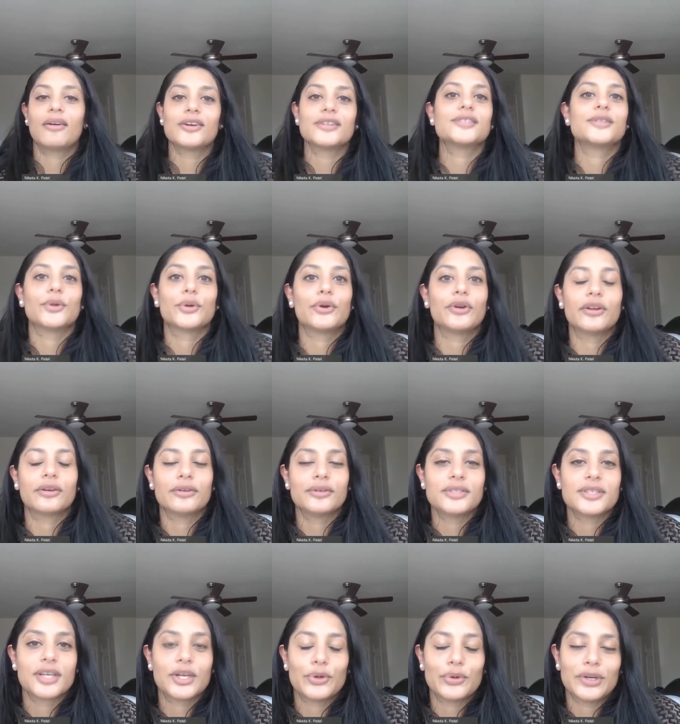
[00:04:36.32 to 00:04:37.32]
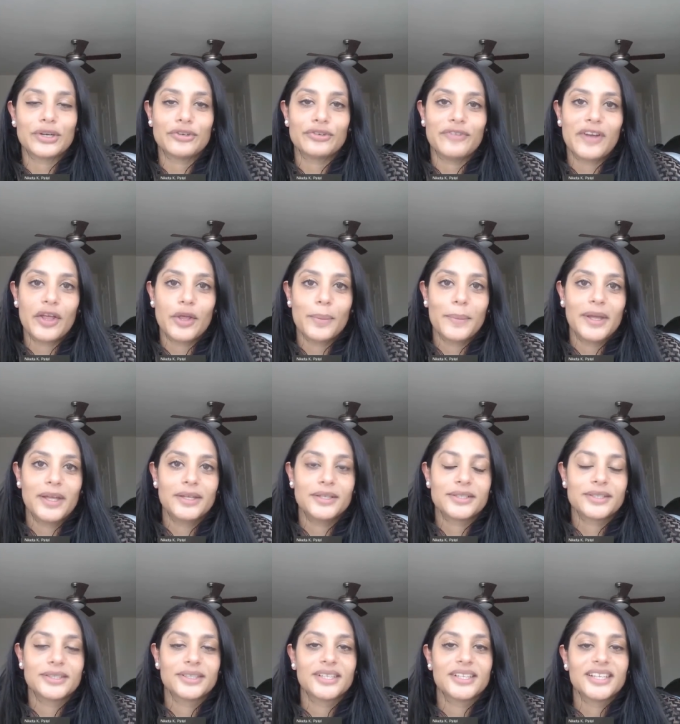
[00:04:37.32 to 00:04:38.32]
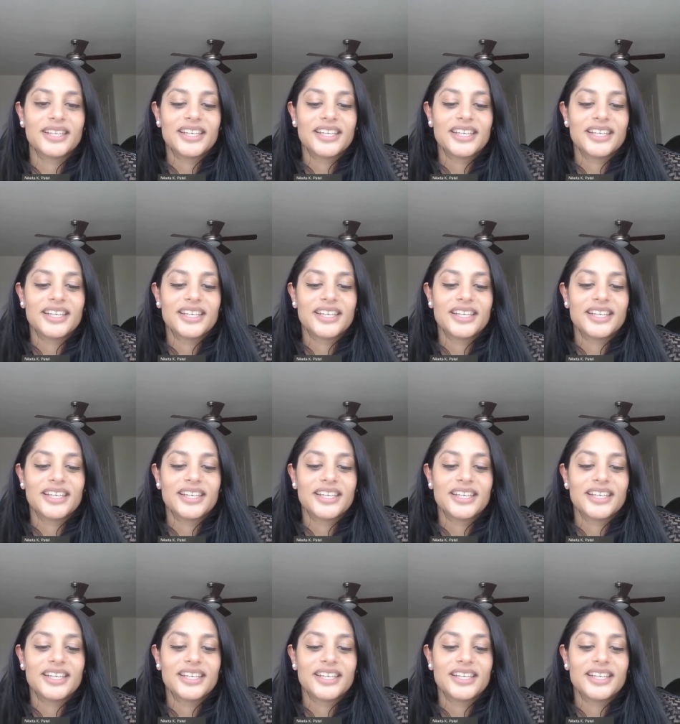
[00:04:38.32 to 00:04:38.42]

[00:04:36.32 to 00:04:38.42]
are so critical to career development.